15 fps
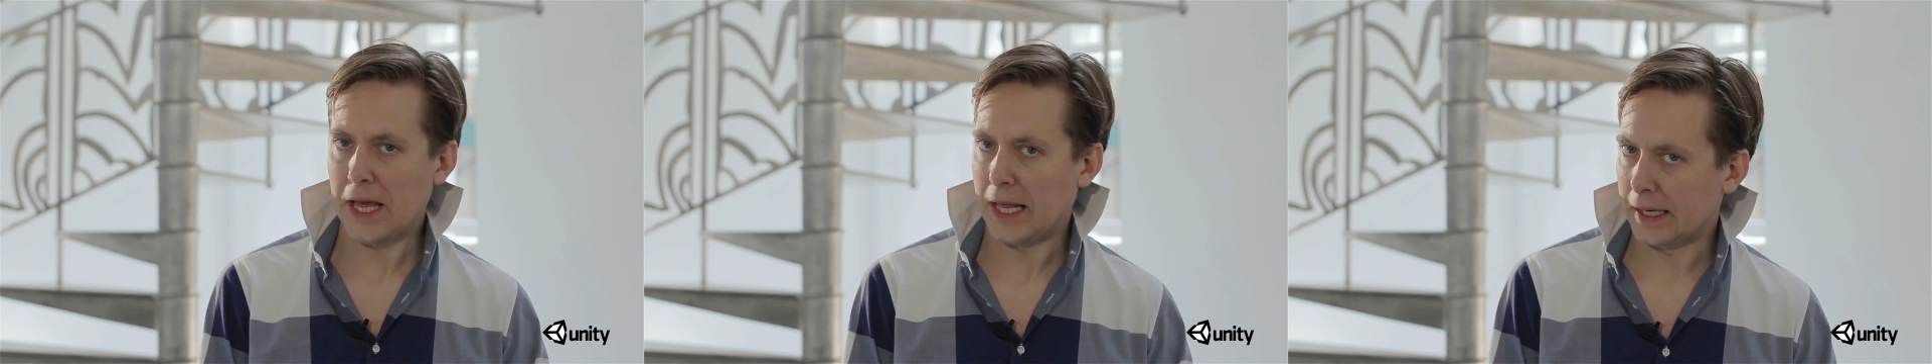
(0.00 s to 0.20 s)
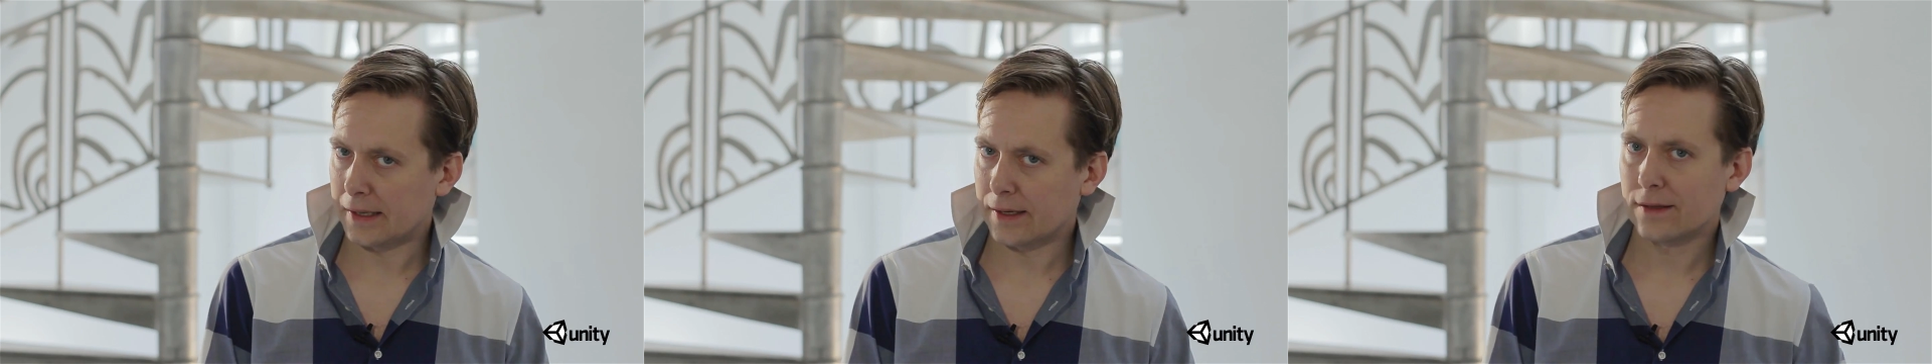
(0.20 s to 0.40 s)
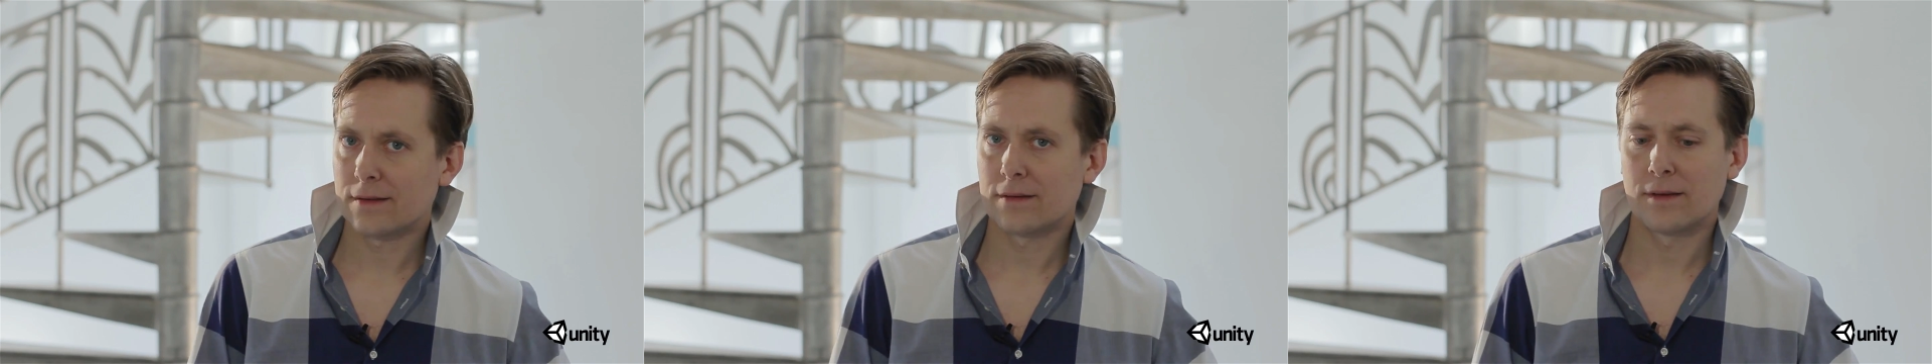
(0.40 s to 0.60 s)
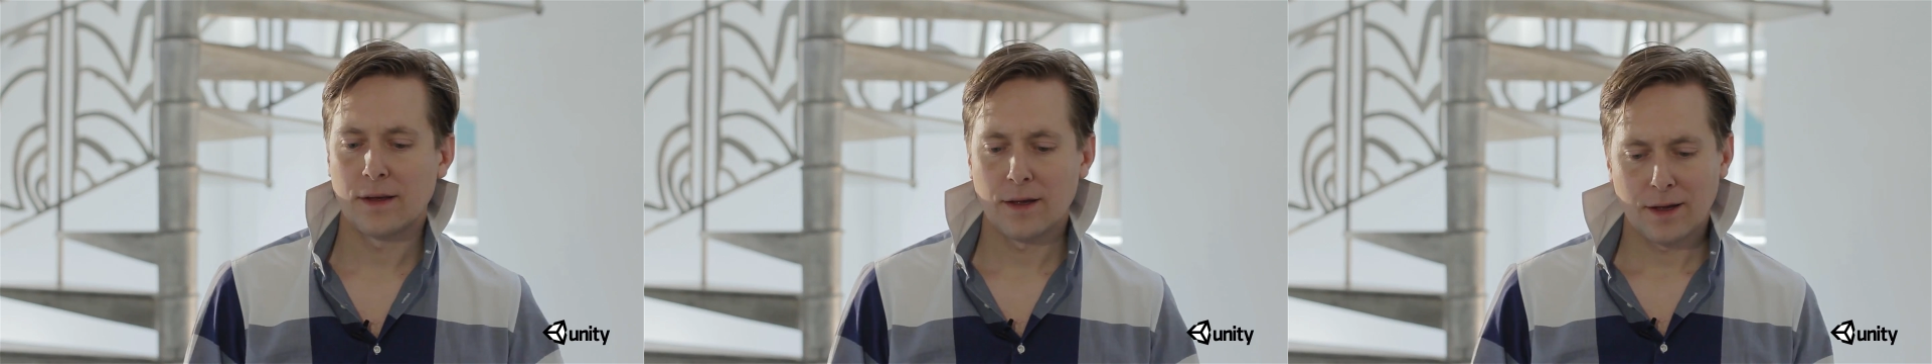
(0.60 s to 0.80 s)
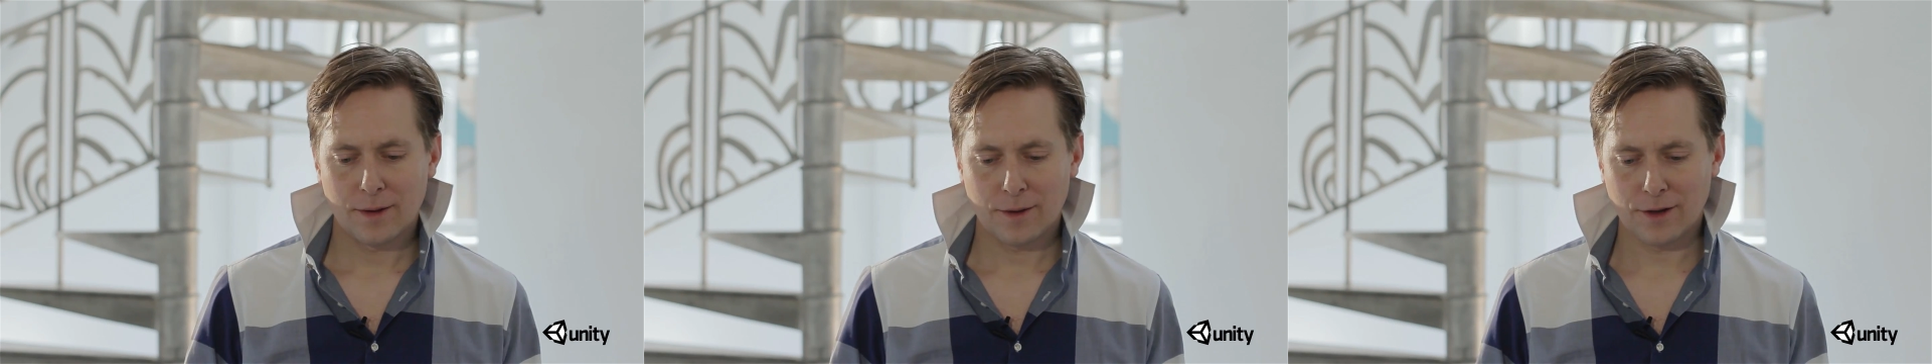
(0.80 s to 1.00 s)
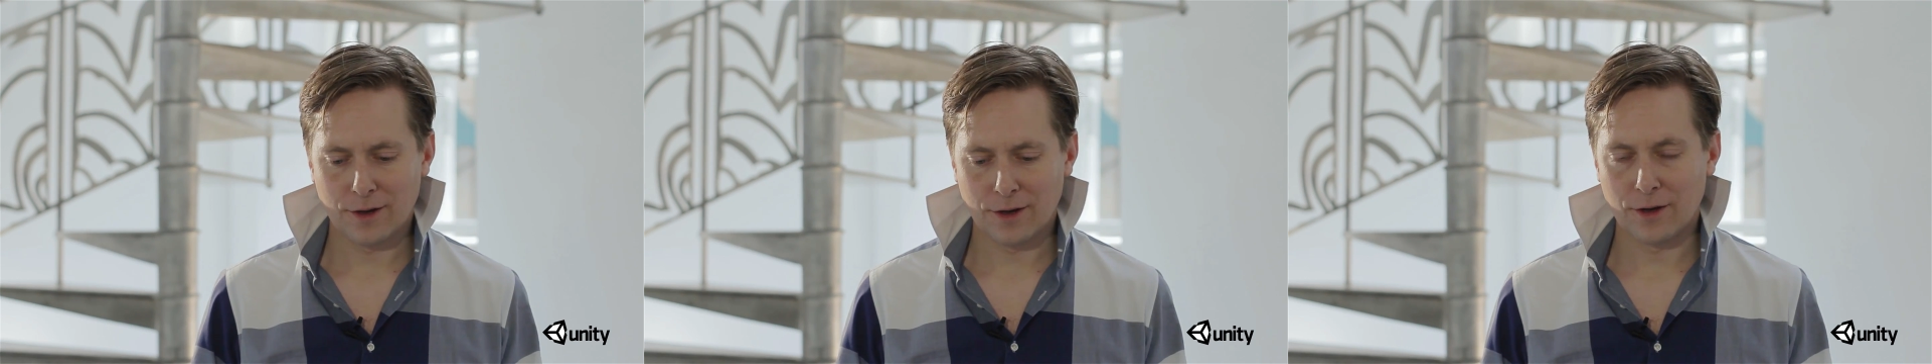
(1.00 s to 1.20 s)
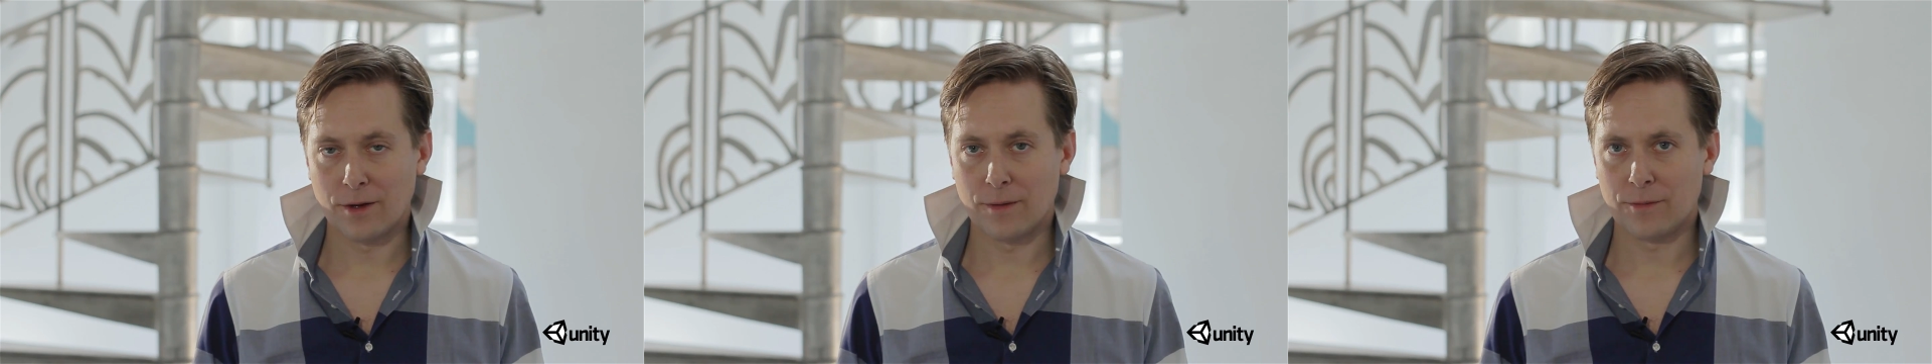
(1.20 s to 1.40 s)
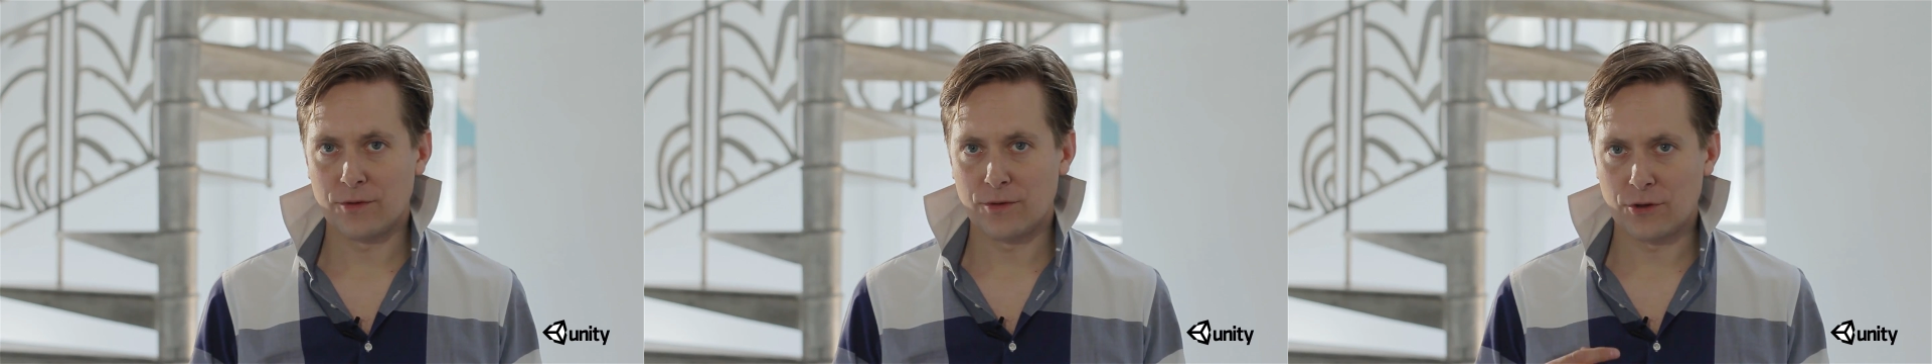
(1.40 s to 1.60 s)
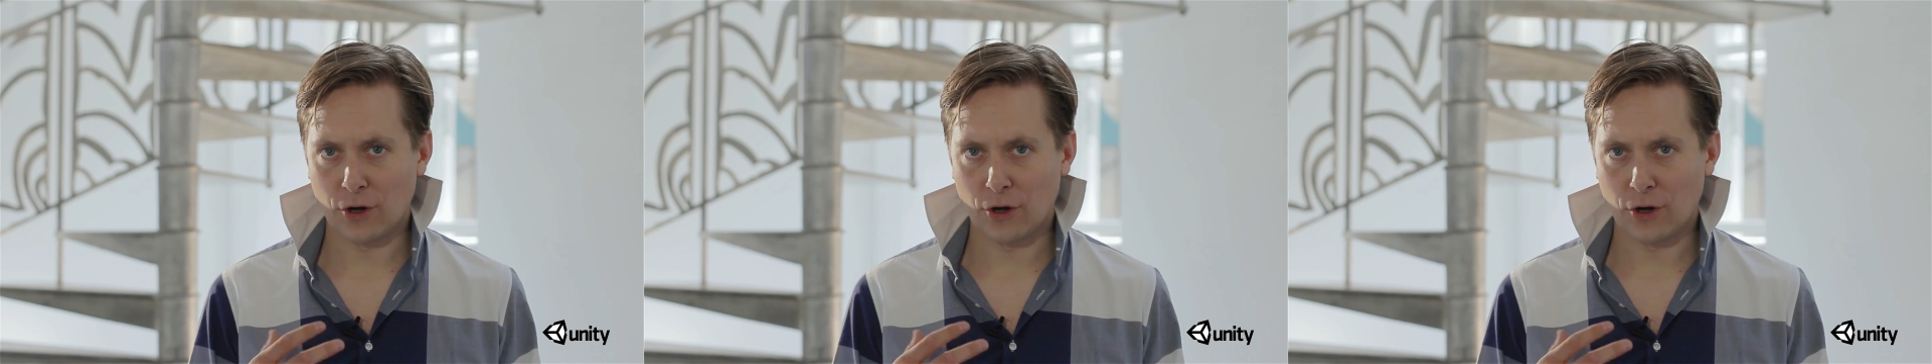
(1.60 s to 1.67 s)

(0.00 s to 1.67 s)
elegant. Uh,